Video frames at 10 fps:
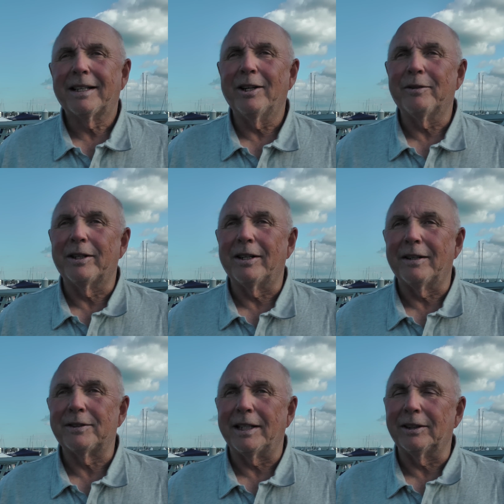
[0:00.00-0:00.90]
Kelvin and
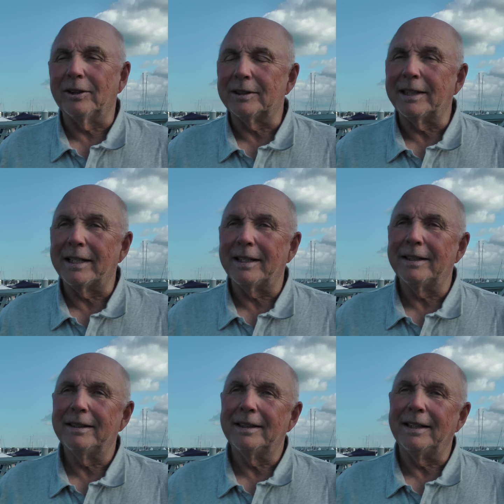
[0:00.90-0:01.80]
I have sailed a lot
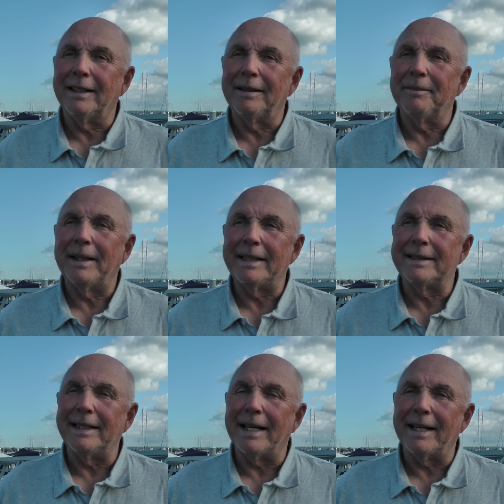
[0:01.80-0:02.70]
together.
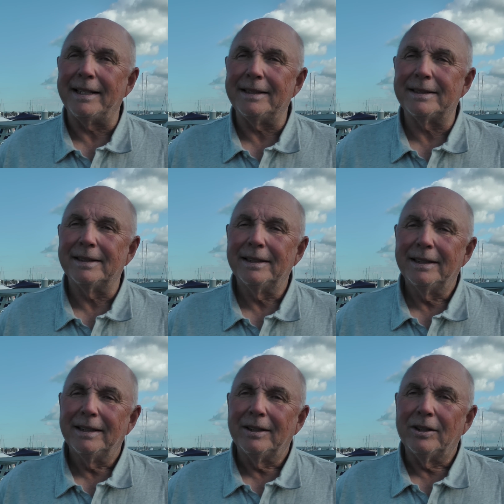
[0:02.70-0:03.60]
Anthony Haynes,
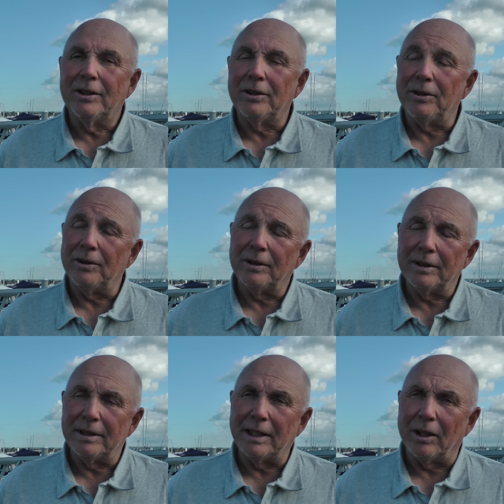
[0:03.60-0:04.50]
who
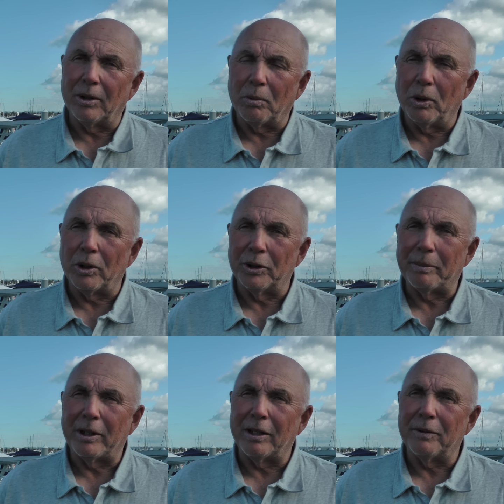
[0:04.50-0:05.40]
did a lot of work on
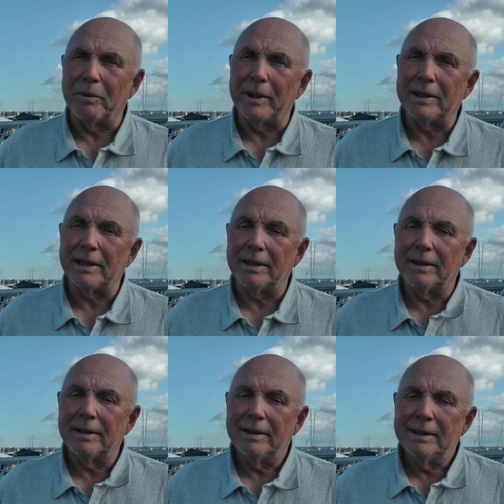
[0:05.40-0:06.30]
the boat over the winter,
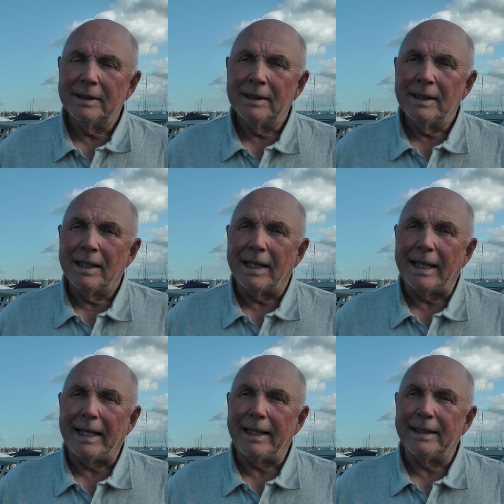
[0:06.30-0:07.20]

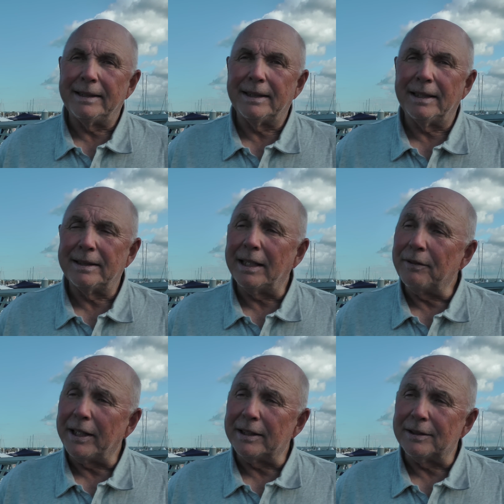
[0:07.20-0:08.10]
and
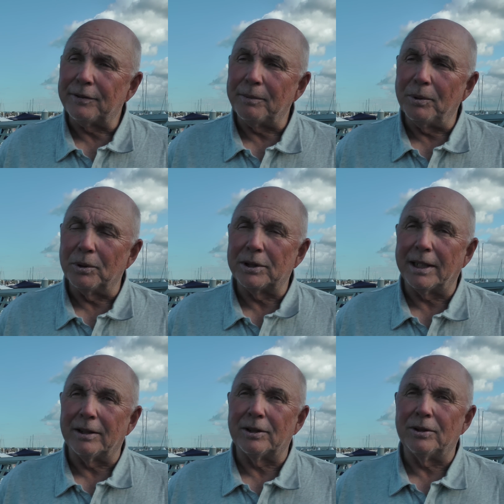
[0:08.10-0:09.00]
Dave Lenz from North
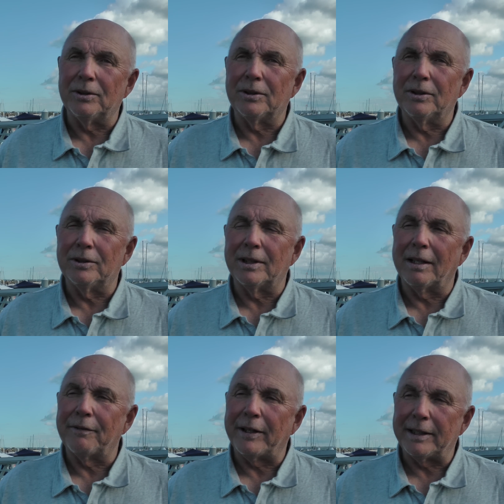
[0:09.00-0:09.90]
Sails, who's
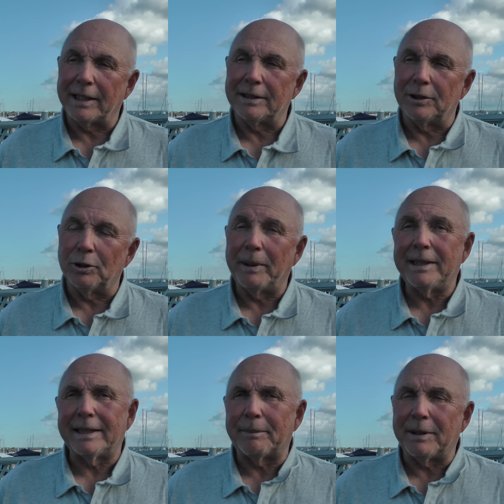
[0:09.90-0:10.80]
done a fantastic job. He
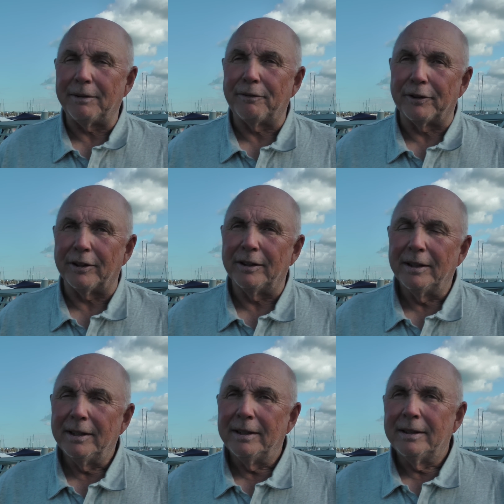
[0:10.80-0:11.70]
stepped in for
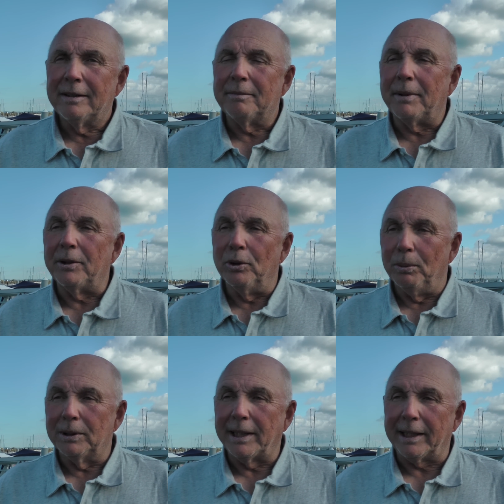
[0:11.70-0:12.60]
my
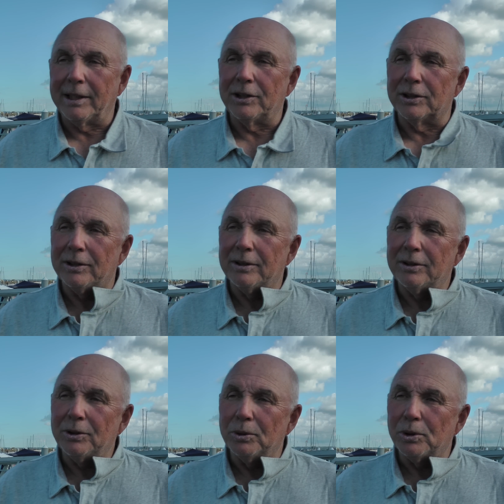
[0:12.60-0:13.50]
normal
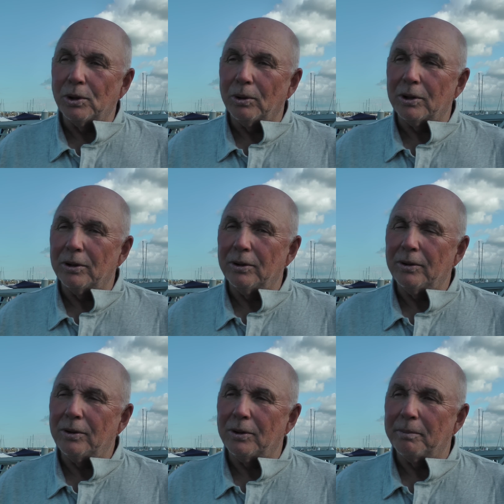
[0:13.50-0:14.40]
tactician, Jules Salter,
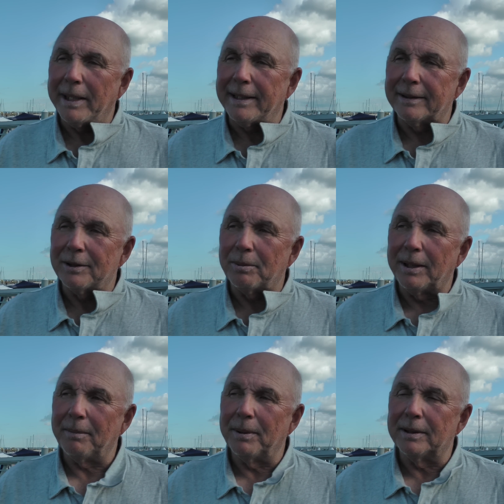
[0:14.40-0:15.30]
who couldn't make it this
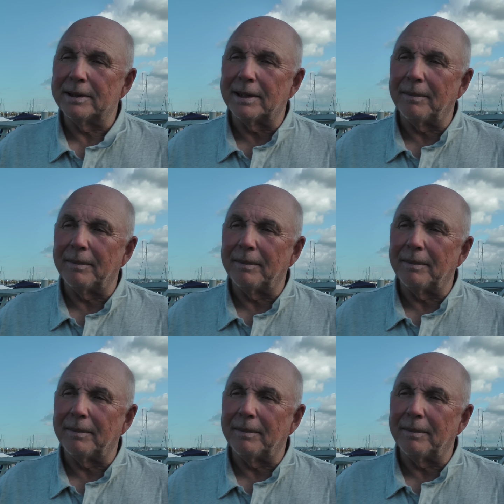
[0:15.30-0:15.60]
week, but